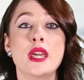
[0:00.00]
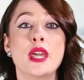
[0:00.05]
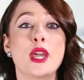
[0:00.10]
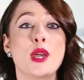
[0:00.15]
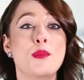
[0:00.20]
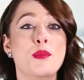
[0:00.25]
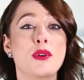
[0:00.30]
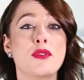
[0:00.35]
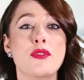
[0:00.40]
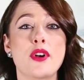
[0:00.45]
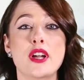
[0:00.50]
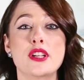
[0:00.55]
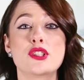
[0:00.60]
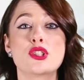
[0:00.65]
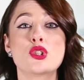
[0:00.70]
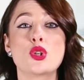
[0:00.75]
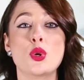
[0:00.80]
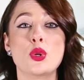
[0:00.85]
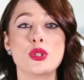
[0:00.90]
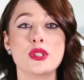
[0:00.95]
It provides
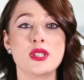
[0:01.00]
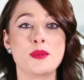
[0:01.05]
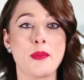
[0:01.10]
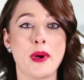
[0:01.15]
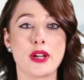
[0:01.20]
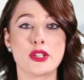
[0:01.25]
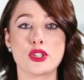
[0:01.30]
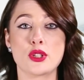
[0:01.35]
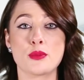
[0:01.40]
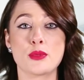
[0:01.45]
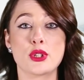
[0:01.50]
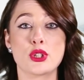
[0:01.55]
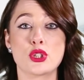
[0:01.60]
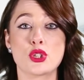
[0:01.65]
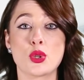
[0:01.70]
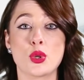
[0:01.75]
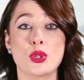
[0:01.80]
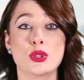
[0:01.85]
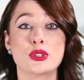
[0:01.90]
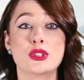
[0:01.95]
total spectrum
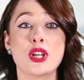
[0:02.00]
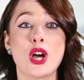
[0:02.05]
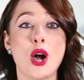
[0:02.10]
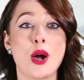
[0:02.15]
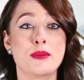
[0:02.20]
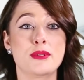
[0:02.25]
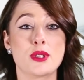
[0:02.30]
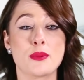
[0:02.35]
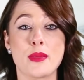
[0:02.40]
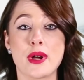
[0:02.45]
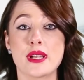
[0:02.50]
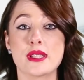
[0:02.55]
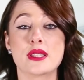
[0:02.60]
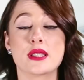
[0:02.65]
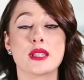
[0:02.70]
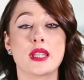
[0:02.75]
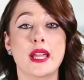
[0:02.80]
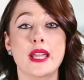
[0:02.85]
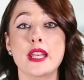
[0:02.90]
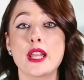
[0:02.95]
control to optimize
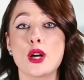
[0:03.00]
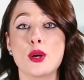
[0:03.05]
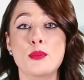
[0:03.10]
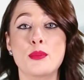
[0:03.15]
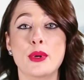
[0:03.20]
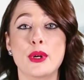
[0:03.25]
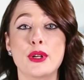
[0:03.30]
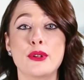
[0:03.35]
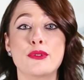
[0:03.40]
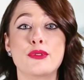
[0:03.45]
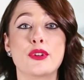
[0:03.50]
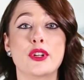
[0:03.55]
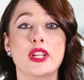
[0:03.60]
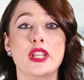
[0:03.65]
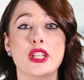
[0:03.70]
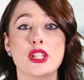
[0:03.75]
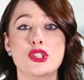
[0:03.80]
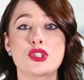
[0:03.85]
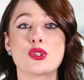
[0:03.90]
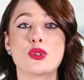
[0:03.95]
light output for
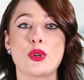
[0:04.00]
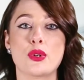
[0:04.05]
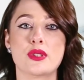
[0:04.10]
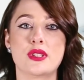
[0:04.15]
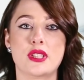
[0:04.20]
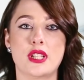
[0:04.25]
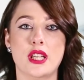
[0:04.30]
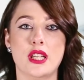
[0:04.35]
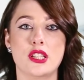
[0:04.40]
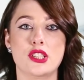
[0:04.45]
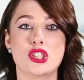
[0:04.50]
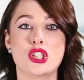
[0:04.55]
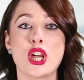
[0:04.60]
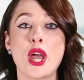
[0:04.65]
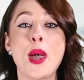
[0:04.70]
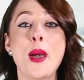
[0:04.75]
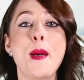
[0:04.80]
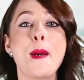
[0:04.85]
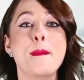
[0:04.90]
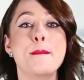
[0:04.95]
each grow stage,
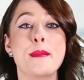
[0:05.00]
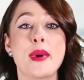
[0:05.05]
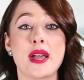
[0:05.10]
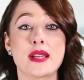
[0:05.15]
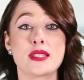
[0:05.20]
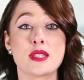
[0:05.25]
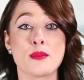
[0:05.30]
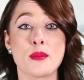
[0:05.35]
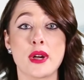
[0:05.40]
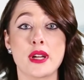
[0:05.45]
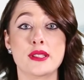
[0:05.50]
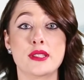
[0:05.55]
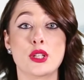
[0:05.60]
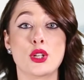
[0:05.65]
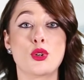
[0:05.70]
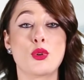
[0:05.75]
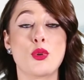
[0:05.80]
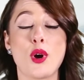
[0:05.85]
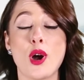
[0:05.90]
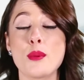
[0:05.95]

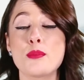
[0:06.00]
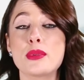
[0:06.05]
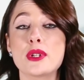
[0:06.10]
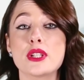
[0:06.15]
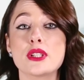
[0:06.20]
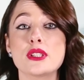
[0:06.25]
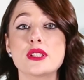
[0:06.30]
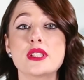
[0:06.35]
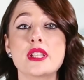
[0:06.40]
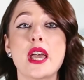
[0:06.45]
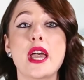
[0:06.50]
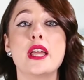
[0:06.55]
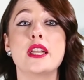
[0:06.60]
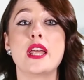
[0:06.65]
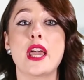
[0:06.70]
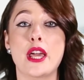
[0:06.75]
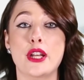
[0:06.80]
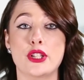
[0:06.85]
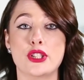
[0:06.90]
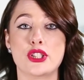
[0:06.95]
maximizing crop yields
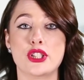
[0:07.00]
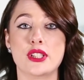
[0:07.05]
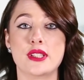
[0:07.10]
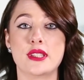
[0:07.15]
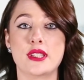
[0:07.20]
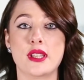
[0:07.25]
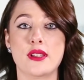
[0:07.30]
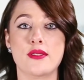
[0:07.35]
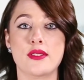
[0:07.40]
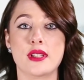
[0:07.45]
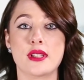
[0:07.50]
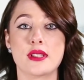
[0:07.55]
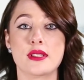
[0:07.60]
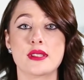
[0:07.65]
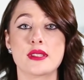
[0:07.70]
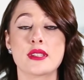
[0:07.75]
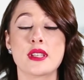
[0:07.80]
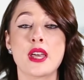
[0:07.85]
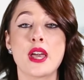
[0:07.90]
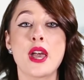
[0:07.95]
and energy savings.
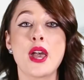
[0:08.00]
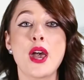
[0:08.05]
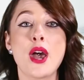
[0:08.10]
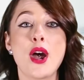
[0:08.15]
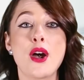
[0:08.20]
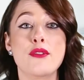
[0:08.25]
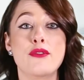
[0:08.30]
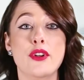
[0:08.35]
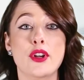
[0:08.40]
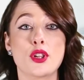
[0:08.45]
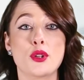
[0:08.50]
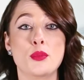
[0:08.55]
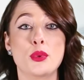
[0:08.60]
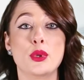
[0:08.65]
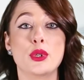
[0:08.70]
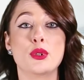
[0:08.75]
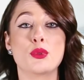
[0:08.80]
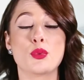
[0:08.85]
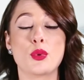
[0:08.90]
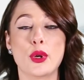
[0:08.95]

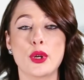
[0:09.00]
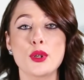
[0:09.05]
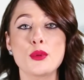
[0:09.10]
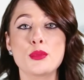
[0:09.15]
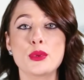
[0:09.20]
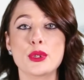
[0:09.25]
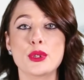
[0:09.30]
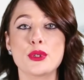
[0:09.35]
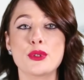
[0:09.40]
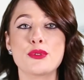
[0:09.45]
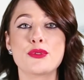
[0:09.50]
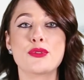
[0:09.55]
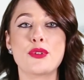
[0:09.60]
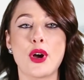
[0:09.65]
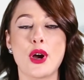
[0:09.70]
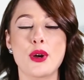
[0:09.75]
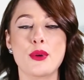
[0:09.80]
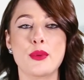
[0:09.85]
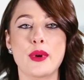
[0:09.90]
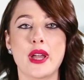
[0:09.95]
Available in royal blue,
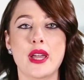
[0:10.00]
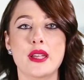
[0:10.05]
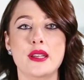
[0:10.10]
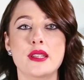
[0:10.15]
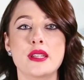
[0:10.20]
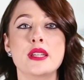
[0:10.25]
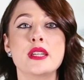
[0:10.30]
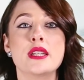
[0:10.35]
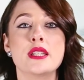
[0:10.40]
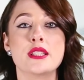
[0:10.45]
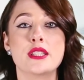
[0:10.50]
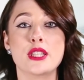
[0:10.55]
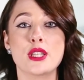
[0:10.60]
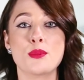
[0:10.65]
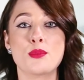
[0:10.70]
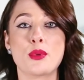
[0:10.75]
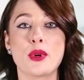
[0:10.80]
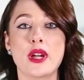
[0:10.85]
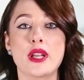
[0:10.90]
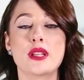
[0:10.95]
far red,
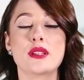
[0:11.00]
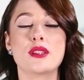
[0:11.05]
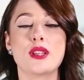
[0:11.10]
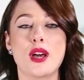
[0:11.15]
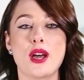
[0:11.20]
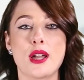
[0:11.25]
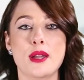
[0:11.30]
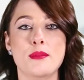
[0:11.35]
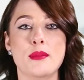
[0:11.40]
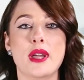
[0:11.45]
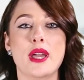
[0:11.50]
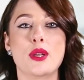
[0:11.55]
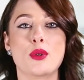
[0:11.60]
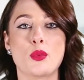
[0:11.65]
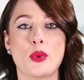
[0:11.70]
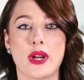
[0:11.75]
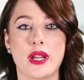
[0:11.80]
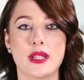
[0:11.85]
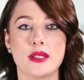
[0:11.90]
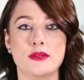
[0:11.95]
deep red, lime, and
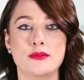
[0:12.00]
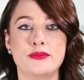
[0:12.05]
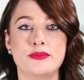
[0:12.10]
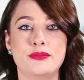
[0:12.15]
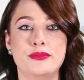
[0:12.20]
white.